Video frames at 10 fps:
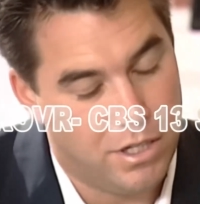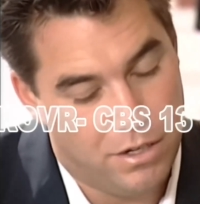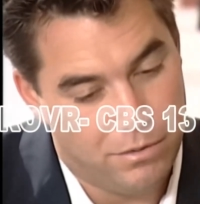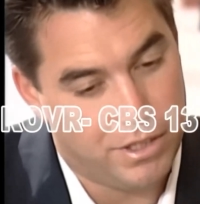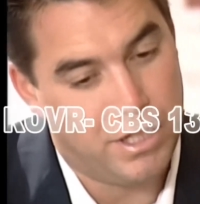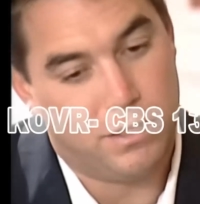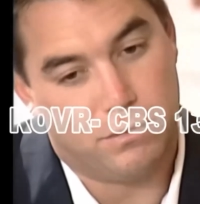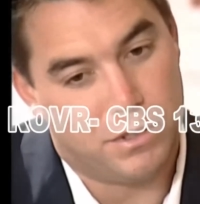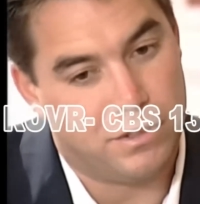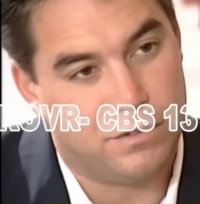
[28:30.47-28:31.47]
but now again,
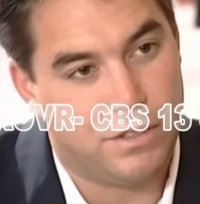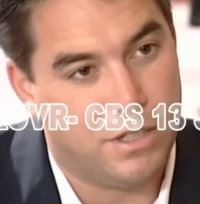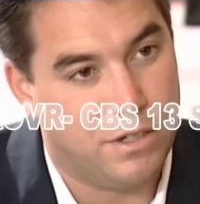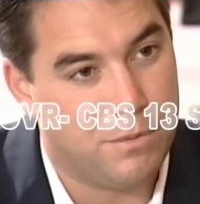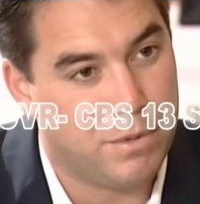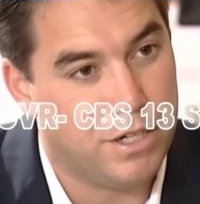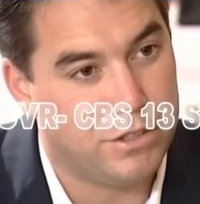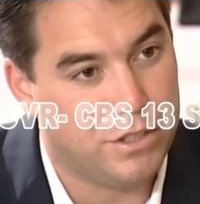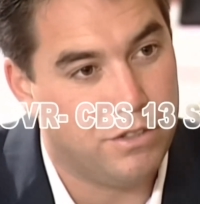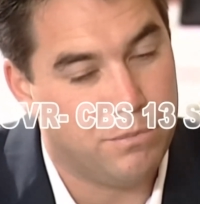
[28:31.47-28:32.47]
I probably
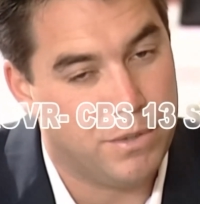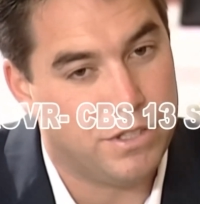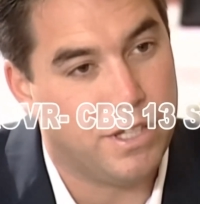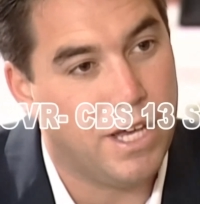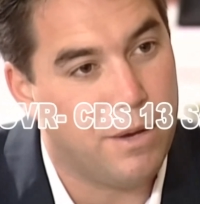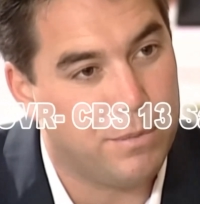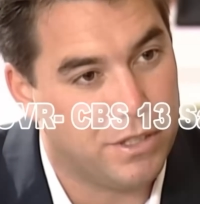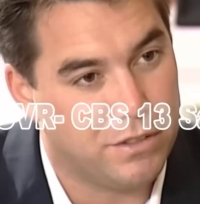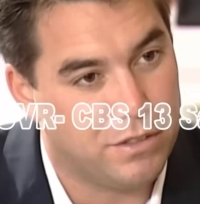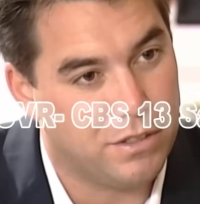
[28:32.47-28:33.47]
shouldn't even mention that
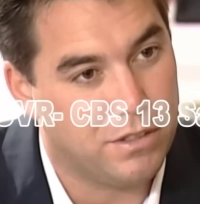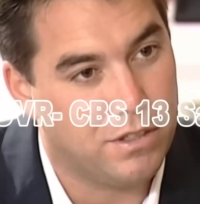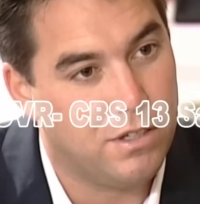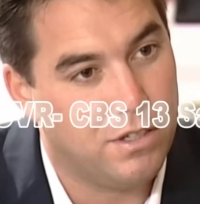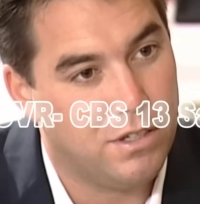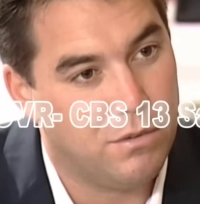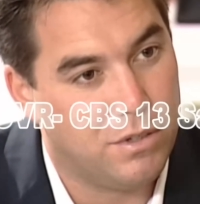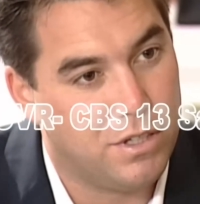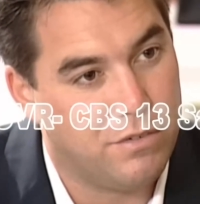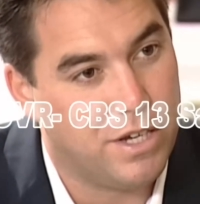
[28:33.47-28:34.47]
because
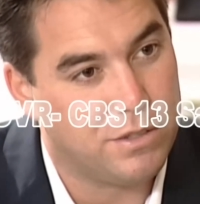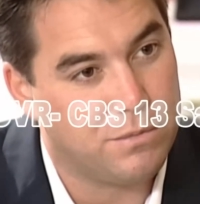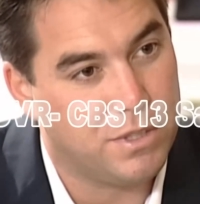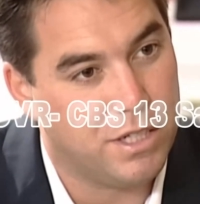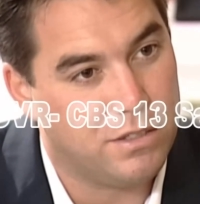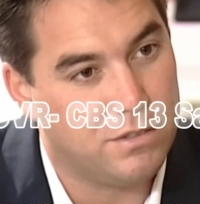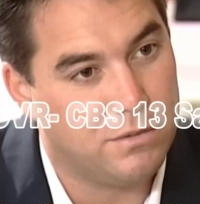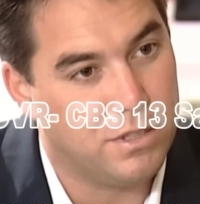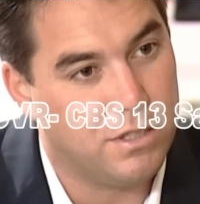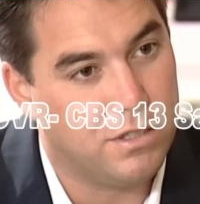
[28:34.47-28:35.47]
what they've asked me not
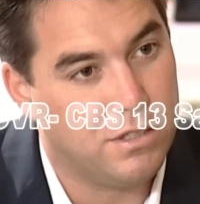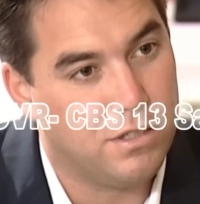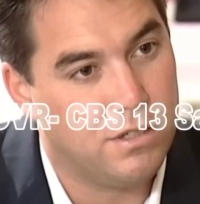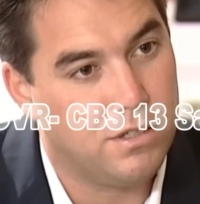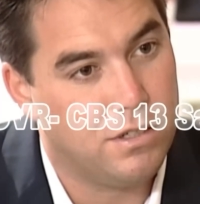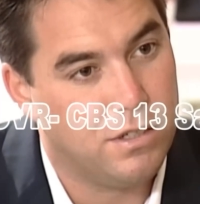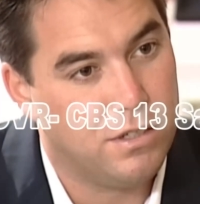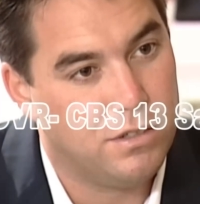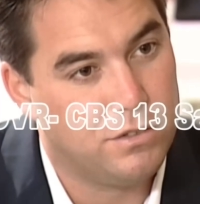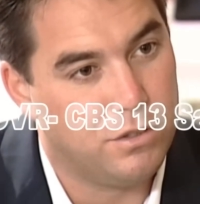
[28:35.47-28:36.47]
to.
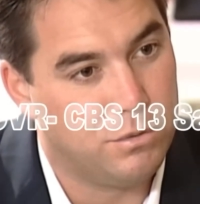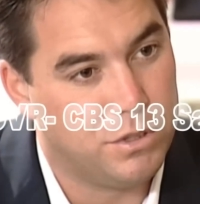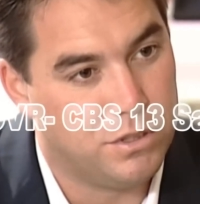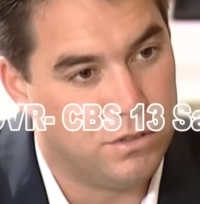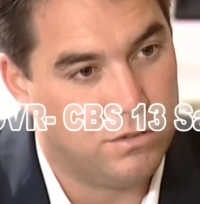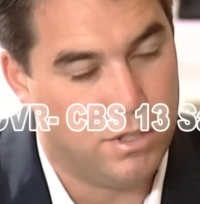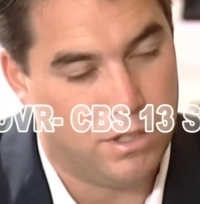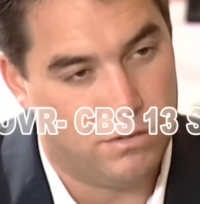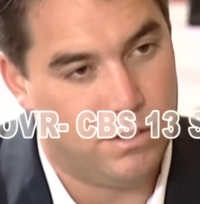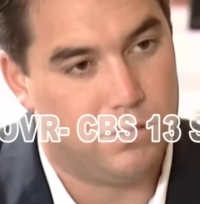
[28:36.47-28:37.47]
So we should,
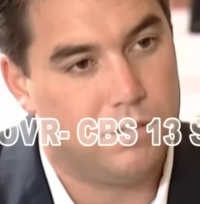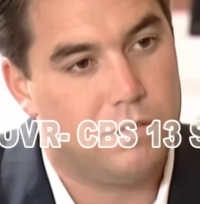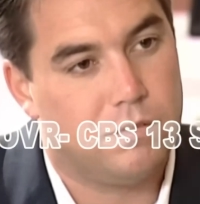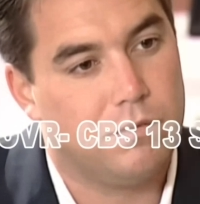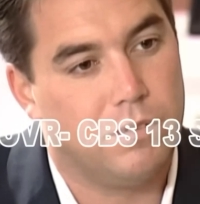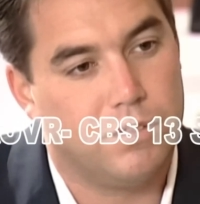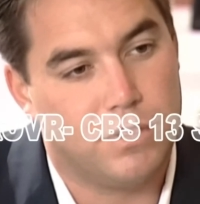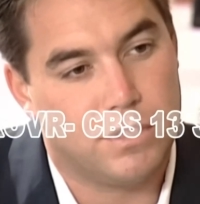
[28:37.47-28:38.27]
we'll have to